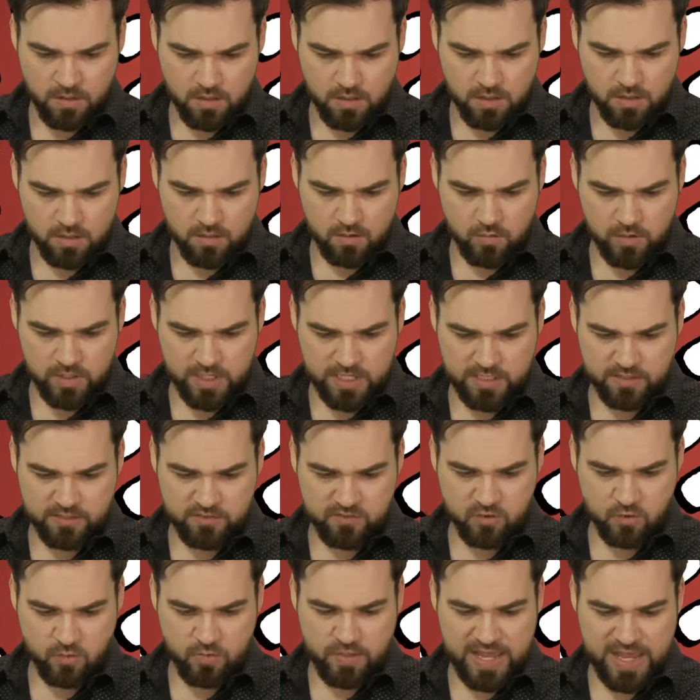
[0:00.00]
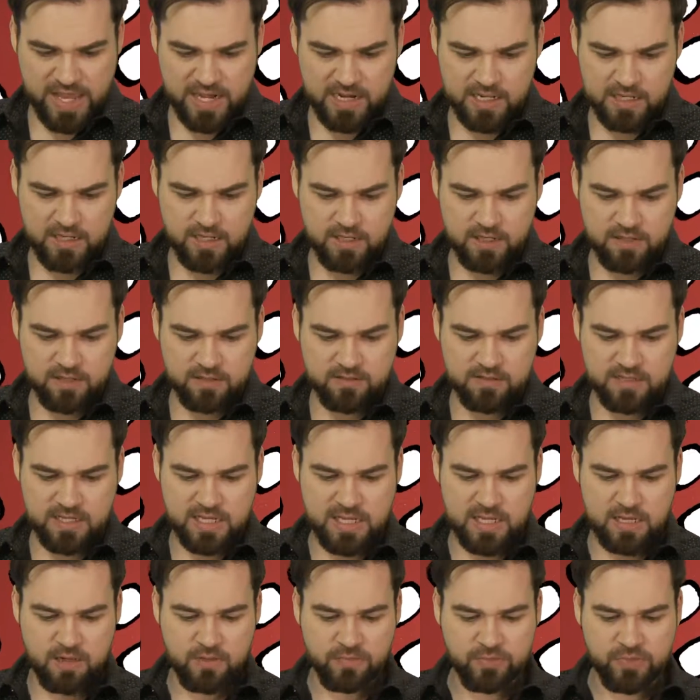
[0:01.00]
All right, so that is
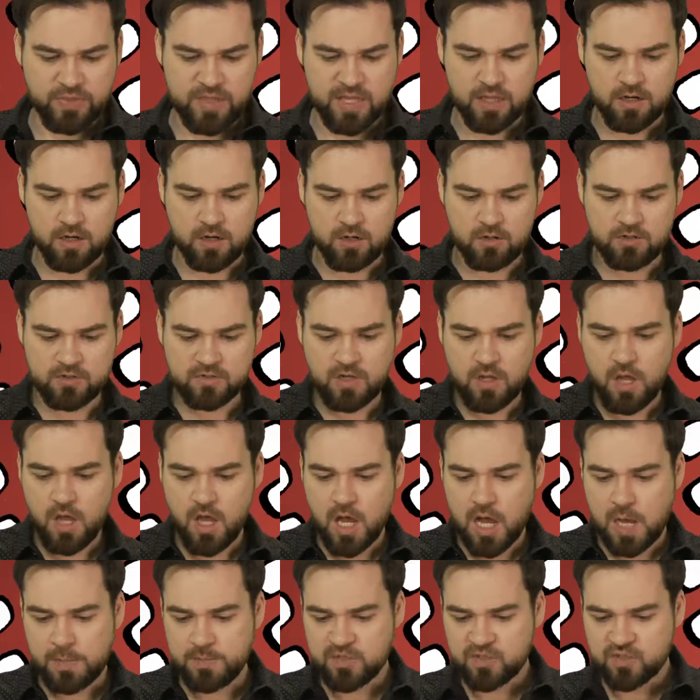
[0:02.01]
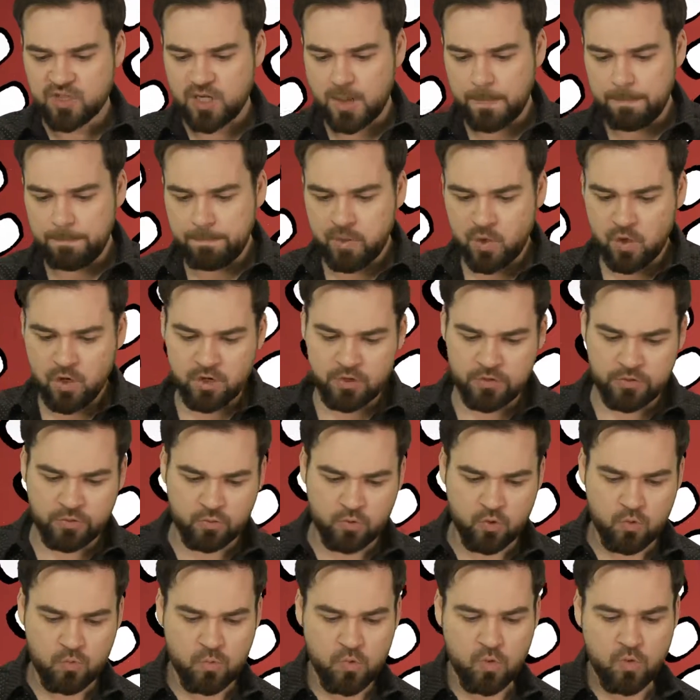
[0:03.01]
in theaters. I'm just going to burn
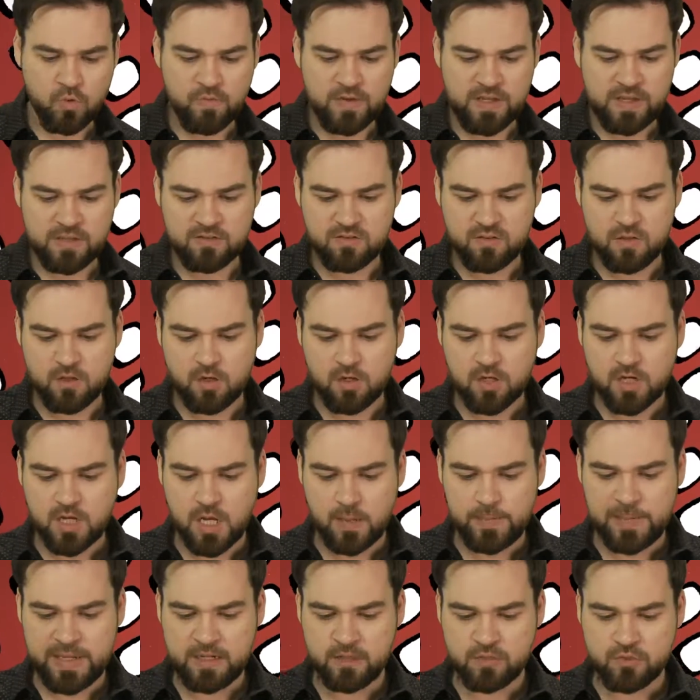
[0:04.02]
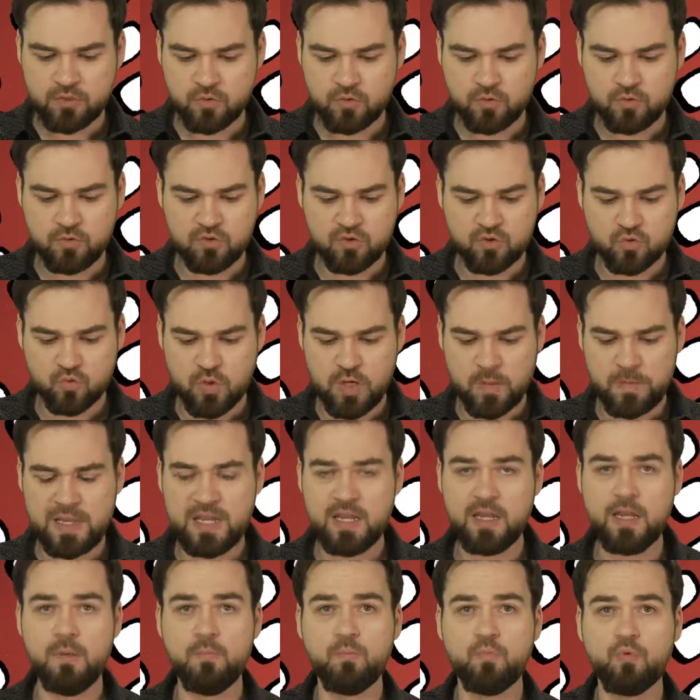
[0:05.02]
through movies that are coming to
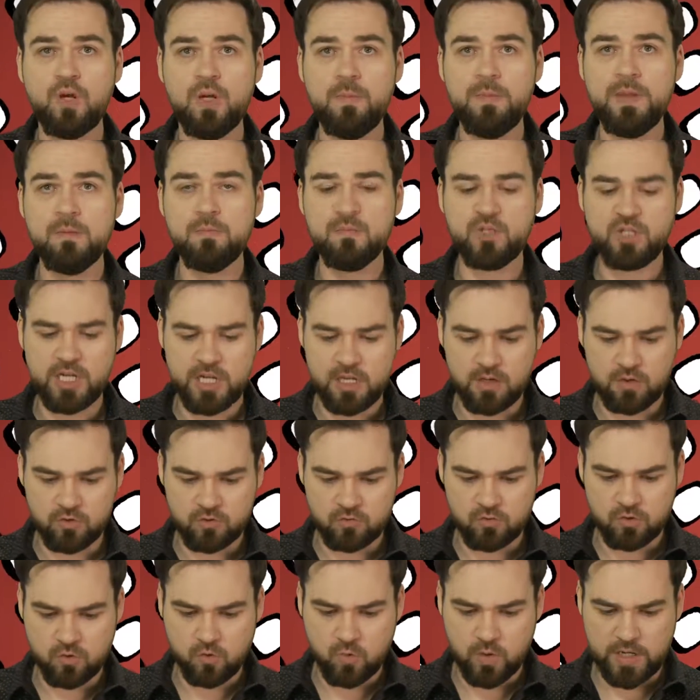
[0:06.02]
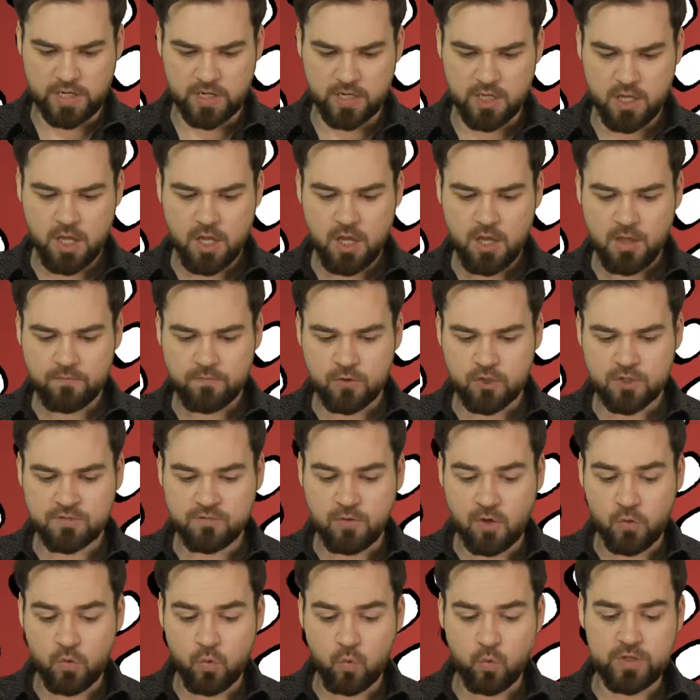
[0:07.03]
streaming and premium channels real quick. First of
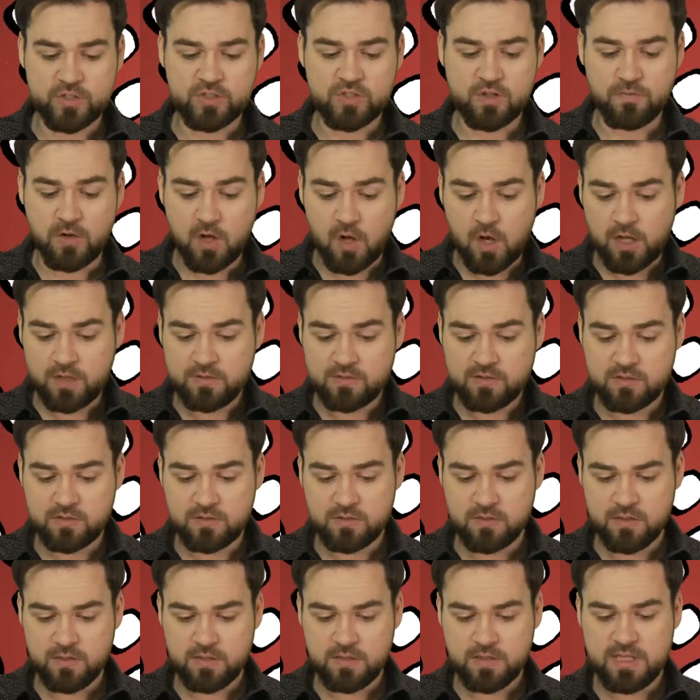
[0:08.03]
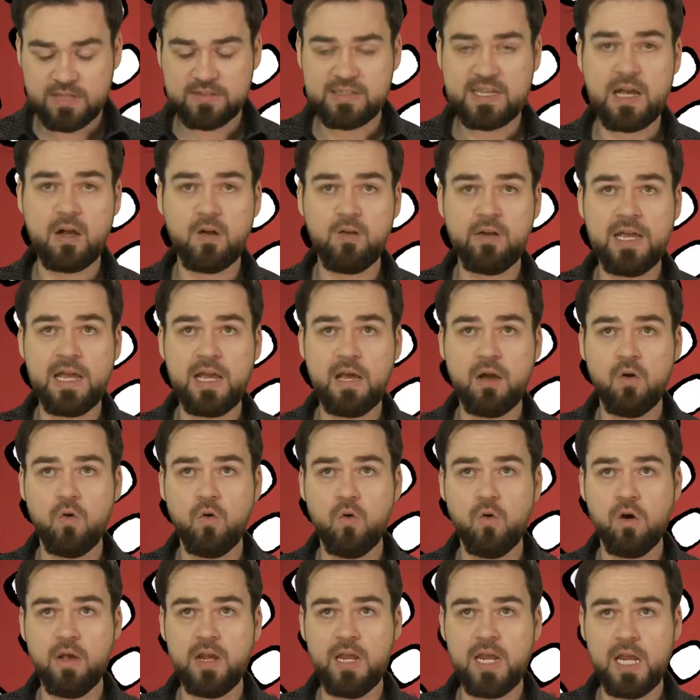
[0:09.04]
all, The Wizard of Oz is out now
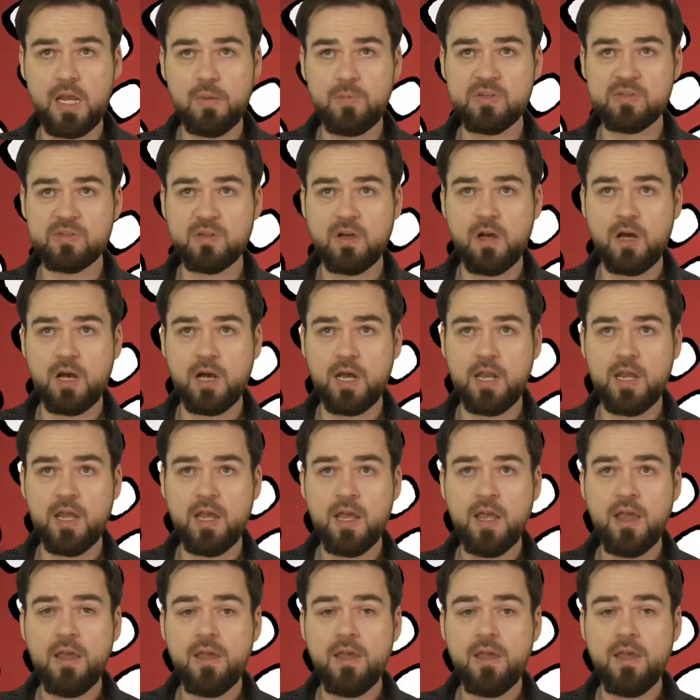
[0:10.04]
on Amazon.